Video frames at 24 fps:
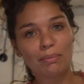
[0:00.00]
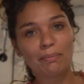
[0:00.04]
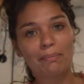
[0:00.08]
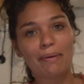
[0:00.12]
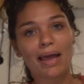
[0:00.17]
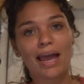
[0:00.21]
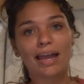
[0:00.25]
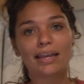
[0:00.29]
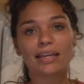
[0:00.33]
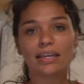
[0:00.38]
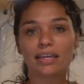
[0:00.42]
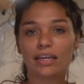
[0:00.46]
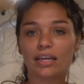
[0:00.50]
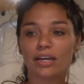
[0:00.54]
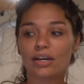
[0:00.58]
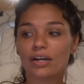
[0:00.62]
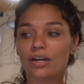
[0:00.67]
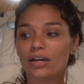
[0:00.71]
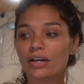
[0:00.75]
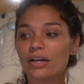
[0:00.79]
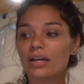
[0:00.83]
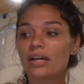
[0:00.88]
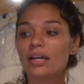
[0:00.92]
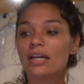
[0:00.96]
back
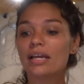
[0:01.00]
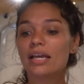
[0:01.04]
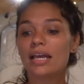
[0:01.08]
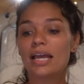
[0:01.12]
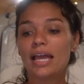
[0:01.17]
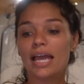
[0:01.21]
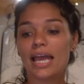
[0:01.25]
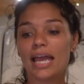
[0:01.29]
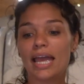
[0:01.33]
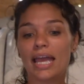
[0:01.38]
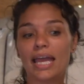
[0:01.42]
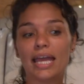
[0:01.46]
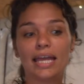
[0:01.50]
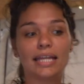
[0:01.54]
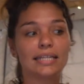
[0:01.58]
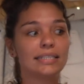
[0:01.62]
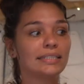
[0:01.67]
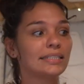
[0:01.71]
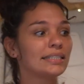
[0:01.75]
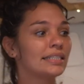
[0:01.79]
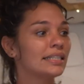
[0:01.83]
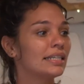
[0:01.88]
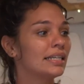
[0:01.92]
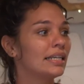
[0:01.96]
here,
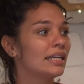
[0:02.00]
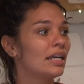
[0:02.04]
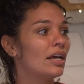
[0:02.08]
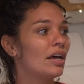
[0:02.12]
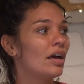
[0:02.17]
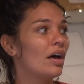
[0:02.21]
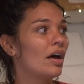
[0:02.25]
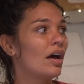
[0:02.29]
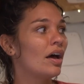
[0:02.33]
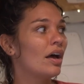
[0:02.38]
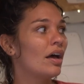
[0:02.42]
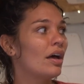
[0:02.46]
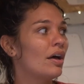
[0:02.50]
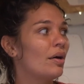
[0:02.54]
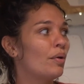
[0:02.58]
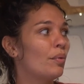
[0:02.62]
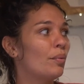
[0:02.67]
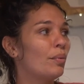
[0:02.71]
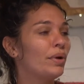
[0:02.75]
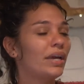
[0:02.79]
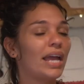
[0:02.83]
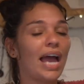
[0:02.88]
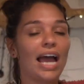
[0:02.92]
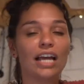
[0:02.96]
and
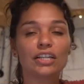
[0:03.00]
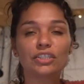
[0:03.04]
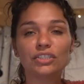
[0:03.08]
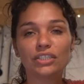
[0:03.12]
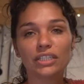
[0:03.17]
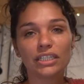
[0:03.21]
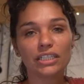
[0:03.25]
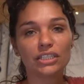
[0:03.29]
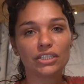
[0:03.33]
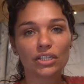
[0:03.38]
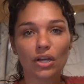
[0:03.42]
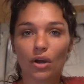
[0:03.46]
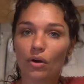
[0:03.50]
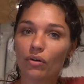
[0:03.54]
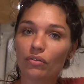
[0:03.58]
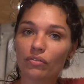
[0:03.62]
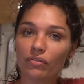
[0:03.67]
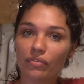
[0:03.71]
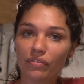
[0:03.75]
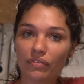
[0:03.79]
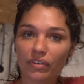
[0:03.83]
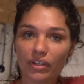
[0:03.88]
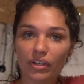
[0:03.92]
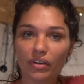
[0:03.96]
we actually don't
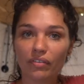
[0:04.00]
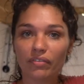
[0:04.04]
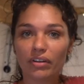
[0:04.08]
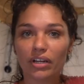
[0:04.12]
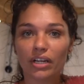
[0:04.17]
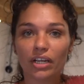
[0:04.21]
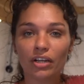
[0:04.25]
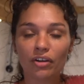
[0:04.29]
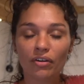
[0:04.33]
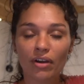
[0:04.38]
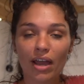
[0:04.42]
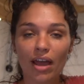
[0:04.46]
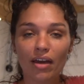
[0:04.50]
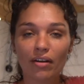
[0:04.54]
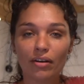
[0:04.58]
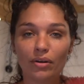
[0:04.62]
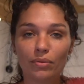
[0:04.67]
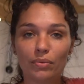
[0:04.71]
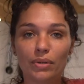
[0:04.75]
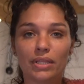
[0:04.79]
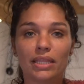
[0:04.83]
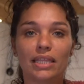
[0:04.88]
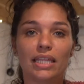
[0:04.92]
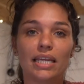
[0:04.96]
feel very crowded
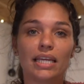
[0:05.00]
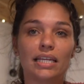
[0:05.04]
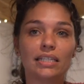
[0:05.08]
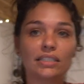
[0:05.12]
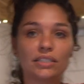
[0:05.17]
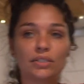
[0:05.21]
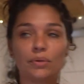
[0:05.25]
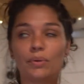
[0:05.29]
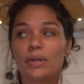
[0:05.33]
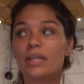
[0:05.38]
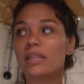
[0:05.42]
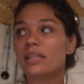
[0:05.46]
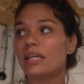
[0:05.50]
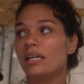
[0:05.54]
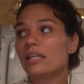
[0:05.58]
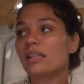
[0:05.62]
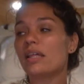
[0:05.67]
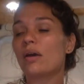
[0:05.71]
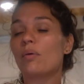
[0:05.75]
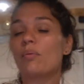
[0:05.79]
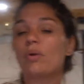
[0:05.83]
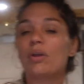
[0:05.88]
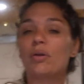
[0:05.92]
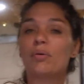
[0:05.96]
with these, so we think
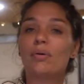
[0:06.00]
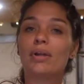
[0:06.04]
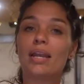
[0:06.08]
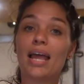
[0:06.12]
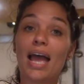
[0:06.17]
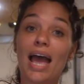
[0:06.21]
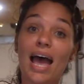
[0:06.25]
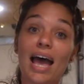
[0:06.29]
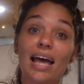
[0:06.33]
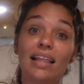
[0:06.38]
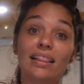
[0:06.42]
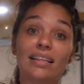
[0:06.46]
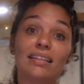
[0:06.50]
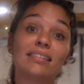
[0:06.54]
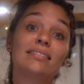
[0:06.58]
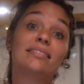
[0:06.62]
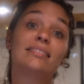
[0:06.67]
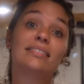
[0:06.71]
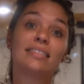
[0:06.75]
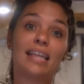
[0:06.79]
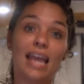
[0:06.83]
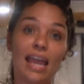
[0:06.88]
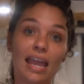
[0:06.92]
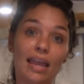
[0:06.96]
that we would add the
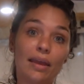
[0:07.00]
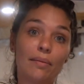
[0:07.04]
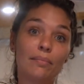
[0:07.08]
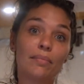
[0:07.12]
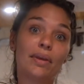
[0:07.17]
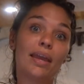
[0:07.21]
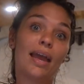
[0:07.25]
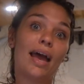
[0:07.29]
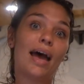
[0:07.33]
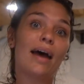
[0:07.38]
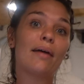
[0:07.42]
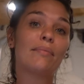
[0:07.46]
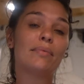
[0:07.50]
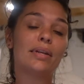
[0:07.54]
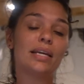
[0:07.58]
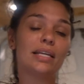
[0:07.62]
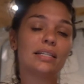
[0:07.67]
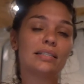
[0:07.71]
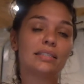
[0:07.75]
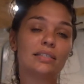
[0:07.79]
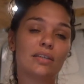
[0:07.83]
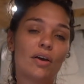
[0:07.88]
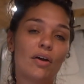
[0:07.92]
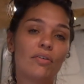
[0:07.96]
same
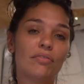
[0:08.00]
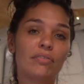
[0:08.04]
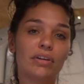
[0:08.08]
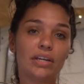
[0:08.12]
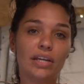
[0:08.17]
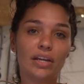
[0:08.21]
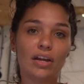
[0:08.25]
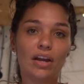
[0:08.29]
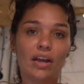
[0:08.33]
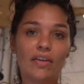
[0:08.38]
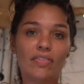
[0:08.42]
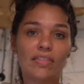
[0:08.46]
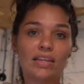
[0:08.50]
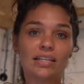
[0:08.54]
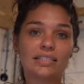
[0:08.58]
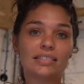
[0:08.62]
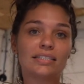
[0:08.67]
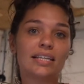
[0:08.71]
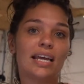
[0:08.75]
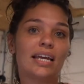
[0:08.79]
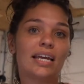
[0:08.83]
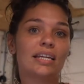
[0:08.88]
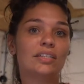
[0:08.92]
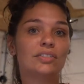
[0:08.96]
cabinets over here on this
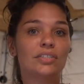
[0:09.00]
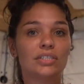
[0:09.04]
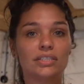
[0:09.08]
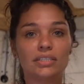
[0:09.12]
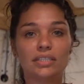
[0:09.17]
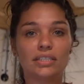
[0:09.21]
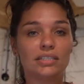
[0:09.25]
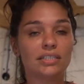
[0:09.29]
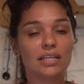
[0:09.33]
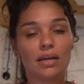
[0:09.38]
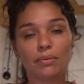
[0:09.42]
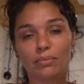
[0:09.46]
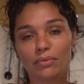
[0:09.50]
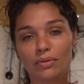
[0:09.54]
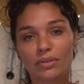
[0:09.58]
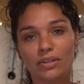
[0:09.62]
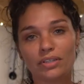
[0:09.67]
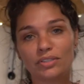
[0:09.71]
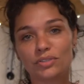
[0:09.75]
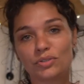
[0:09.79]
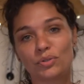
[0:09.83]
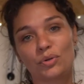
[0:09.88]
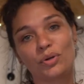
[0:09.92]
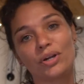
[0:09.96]
side just to double the
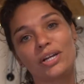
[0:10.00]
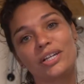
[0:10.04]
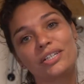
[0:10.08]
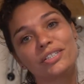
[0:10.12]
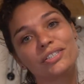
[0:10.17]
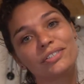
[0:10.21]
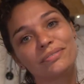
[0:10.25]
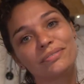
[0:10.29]
storage.